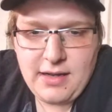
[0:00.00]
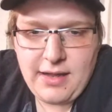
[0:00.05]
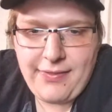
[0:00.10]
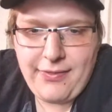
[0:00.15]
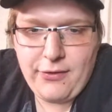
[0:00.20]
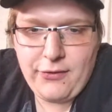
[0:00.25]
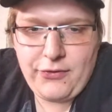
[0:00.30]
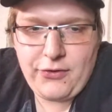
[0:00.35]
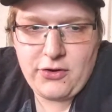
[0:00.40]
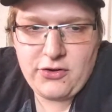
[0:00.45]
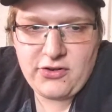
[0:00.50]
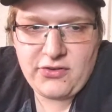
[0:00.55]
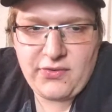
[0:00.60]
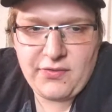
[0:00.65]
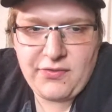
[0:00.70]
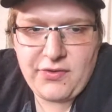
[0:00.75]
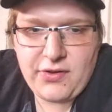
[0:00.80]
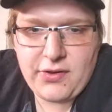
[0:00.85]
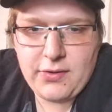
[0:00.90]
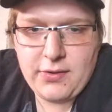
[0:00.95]
and those are
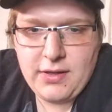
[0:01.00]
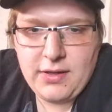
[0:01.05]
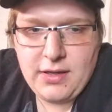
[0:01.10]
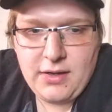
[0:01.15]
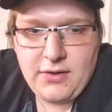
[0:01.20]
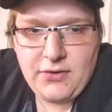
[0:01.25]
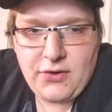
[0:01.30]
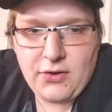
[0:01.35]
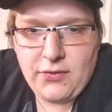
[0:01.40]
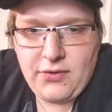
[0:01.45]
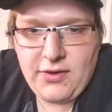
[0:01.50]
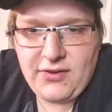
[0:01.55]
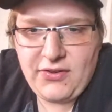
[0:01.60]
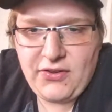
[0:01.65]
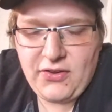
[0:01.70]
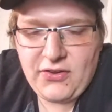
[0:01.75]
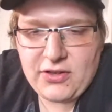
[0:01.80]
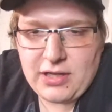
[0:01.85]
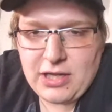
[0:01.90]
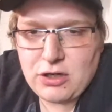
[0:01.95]
just a few. So
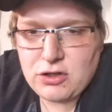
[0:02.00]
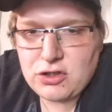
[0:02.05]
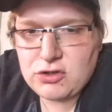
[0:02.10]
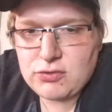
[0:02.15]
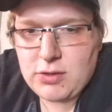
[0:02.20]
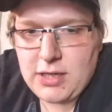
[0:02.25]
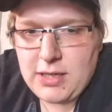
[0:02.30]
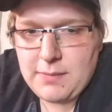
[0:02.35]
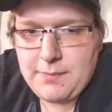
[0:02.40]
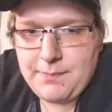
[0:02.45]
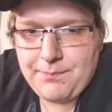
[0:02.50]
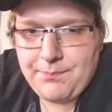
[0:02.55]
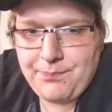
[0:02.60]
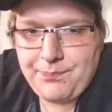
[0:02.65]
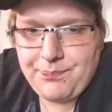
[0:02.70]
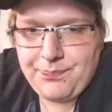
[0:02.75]
this is Klaus Schwab,